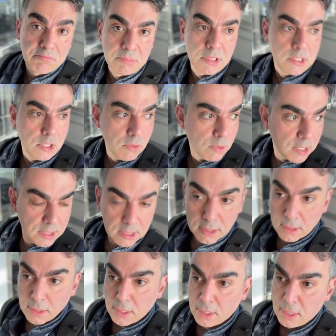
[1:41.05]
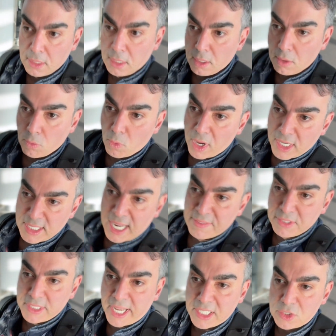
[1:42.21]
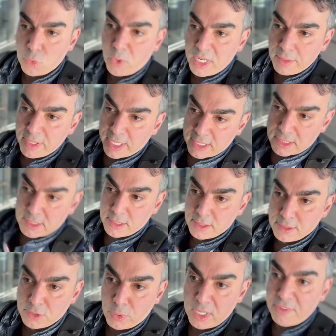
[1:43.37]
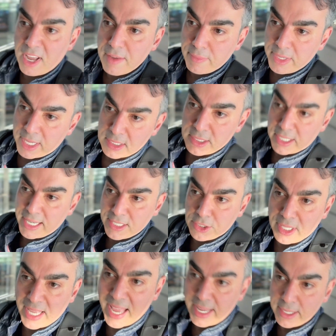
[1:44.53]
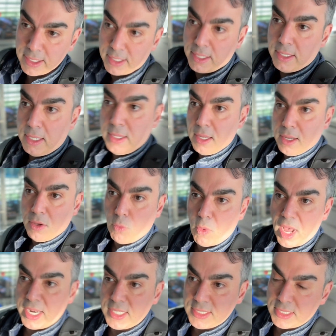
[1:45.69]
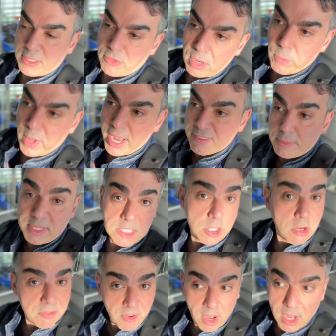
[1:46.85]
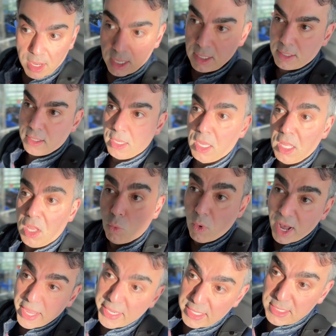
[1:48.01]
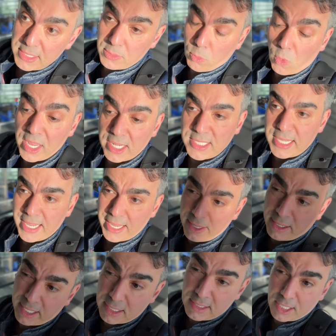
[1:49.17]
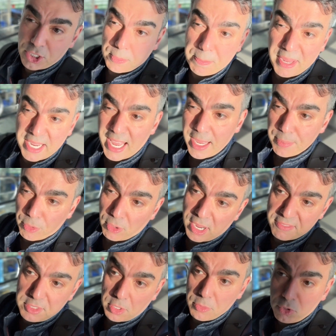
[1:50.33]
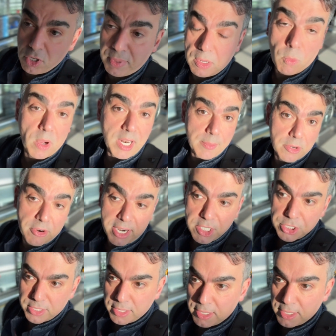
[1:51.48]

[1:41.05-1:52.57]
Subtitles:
So what? Why does it have to take 20 minutes, 25 minutes to get to the gate? Why does the runway have to be so far? Why does in such a big airport have to only be one immigration?